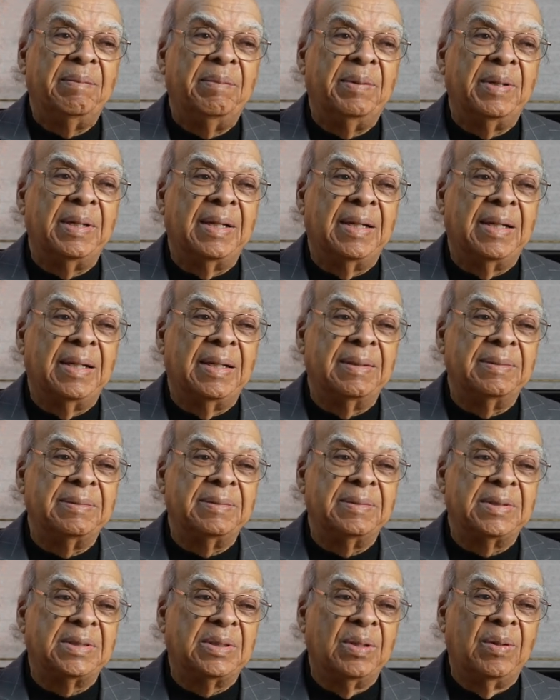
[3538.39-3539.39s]
But uh,
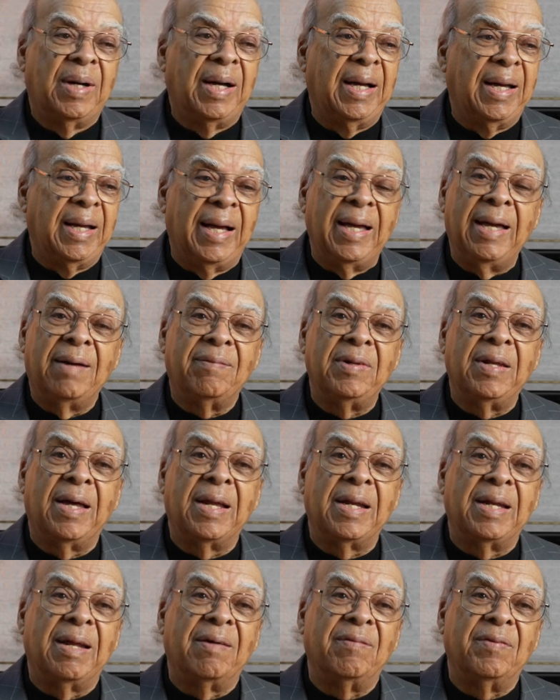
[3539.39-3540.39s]
so I, I, have a
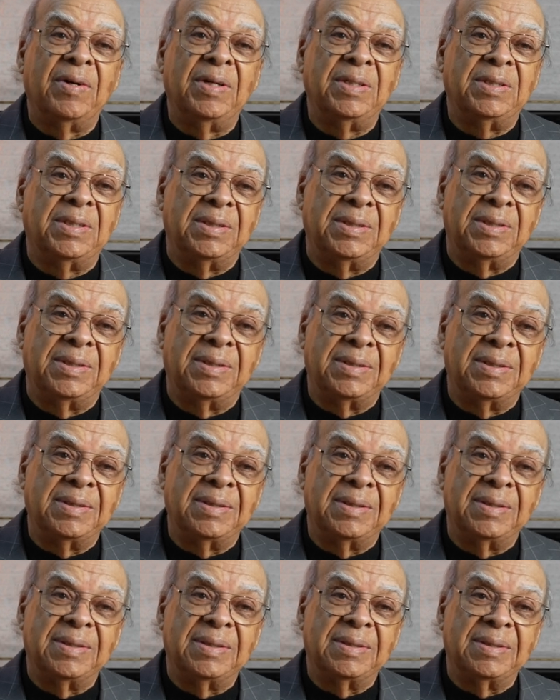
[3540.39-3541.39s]
lot of diversions,
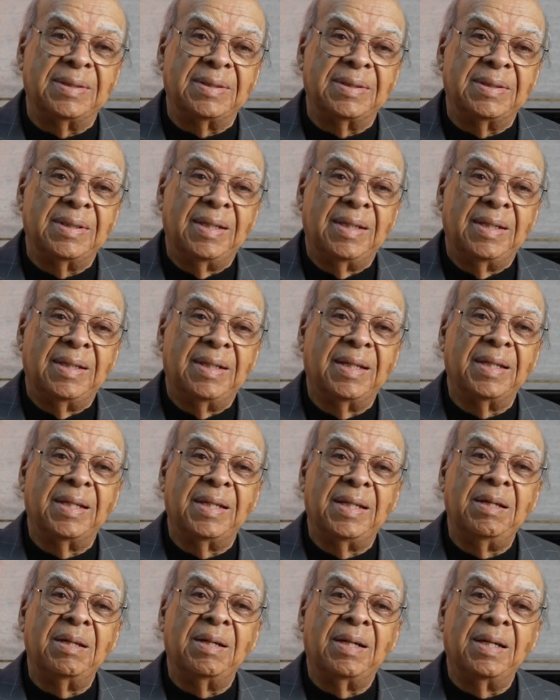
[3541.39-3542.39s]

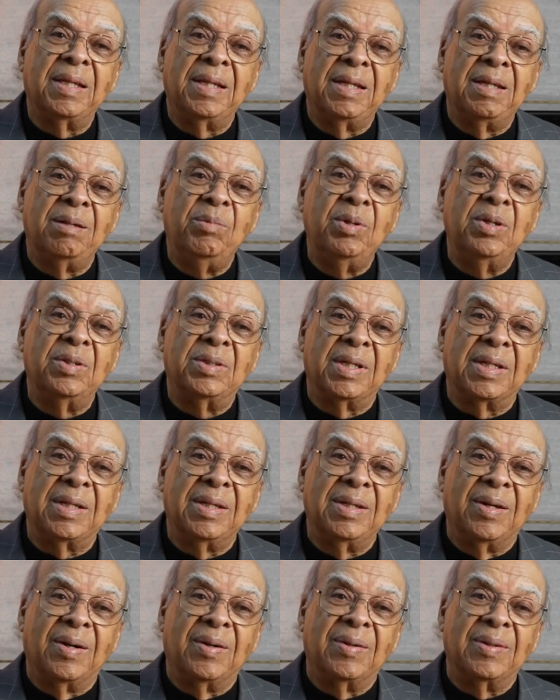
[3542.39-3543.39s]
other than, other than music,
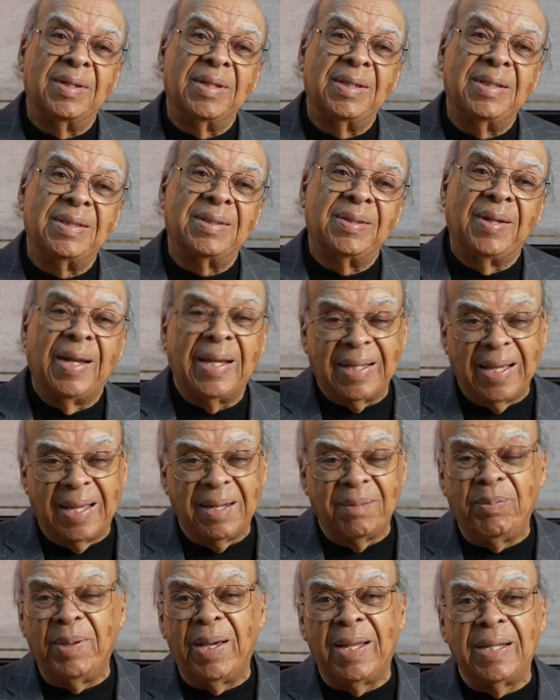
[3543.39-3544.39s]
you know. And so that
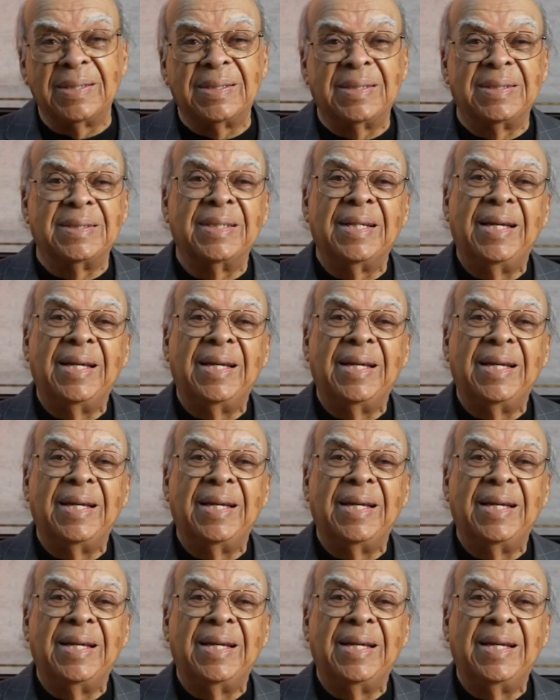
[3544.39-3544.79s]
kind of balances,